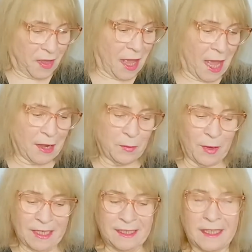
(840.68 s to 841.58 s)
I
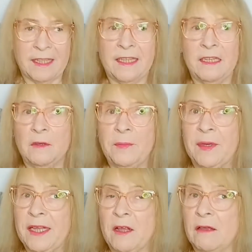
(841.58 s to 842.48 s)
went a little
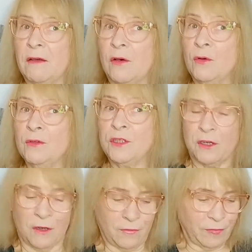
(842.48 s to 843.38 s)
bit
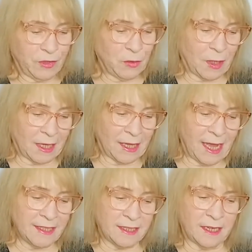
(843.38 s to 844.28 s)
older to a
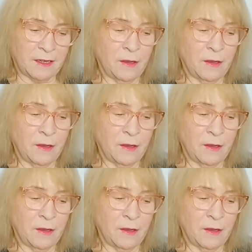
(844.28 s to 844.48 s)
classic,